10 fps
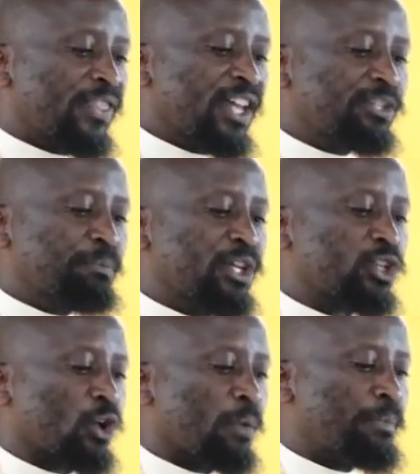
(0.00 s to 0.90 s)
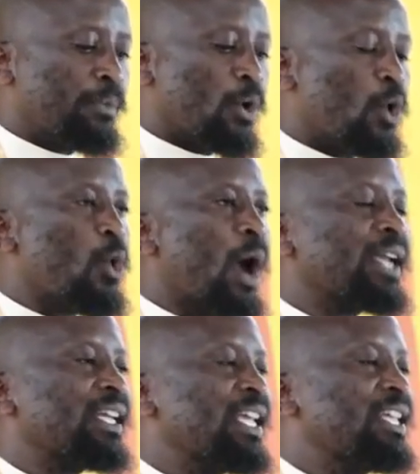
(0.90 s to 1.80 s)
This bishop, who
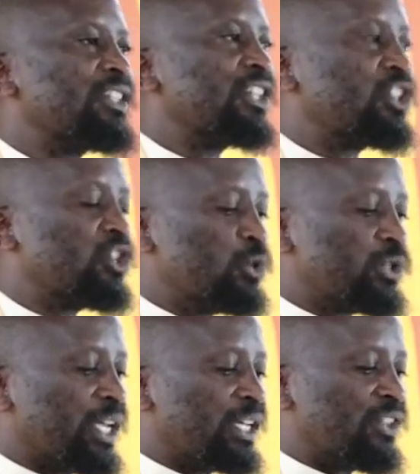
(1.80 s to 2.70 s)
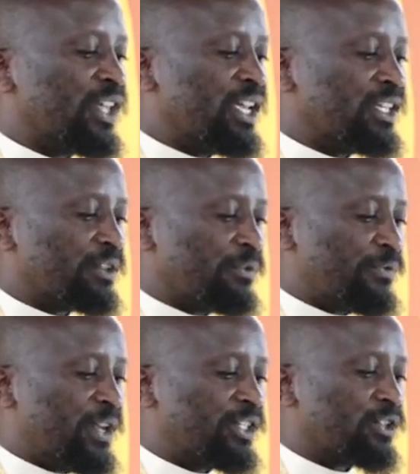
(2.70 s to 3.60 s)
had instituted this
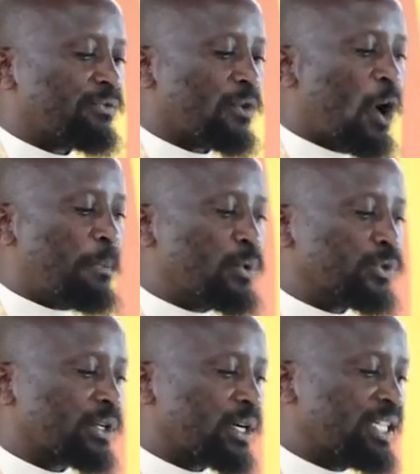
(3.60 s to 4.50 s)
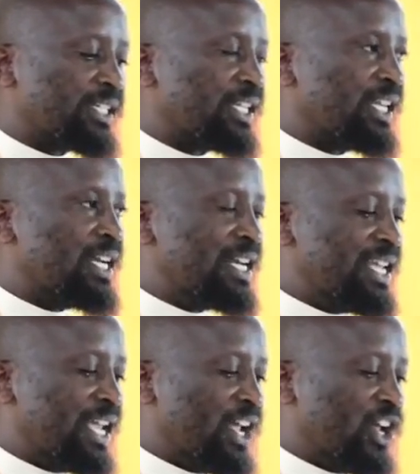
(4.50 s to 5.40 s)
Feast of Corpus Christi in
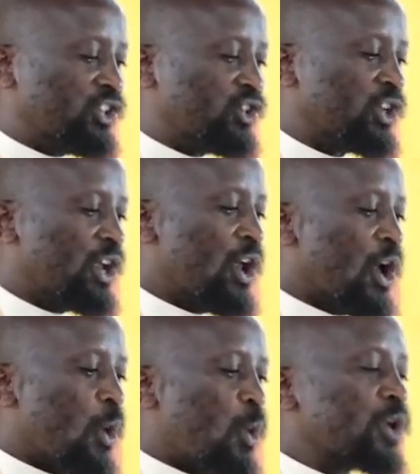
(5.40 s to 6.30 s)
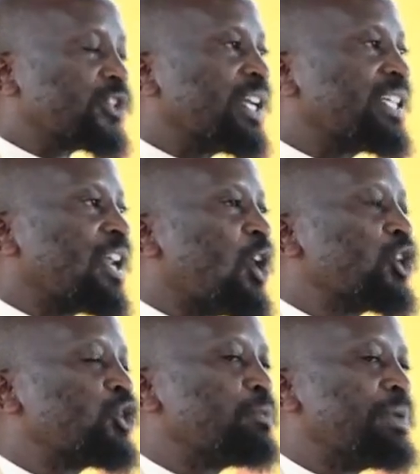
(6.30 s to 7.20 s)
Liege, was later
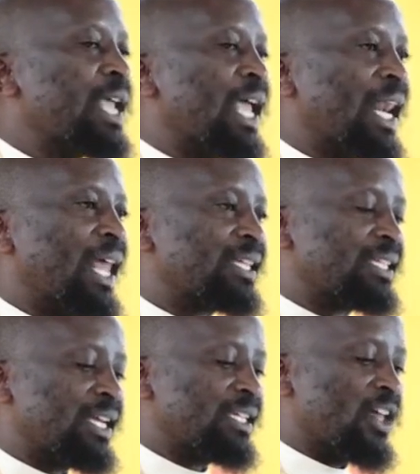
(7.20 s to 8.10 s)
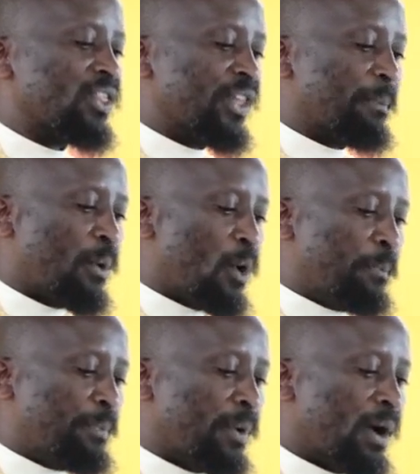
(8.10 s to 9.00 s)
on to be elected the
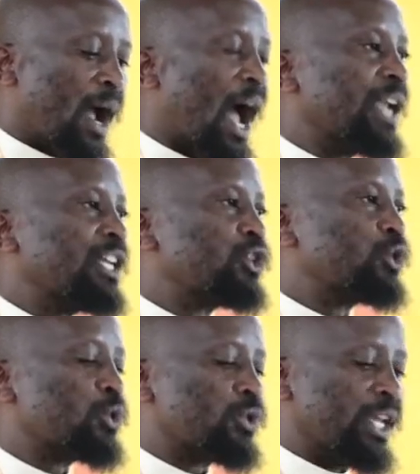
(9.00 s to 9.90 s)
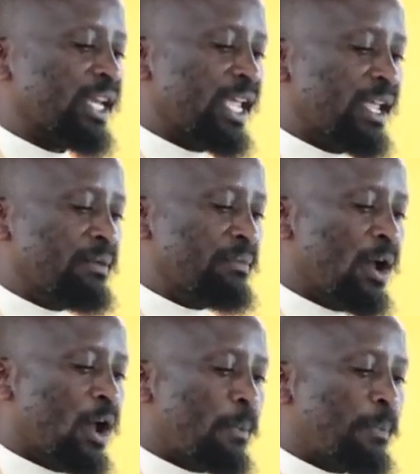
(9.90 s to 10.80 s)
Pope, and he took the name
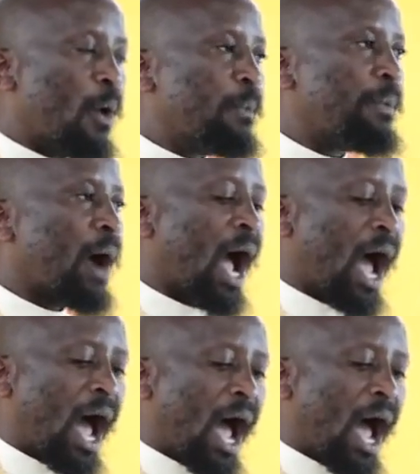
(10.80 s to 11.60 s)
Pope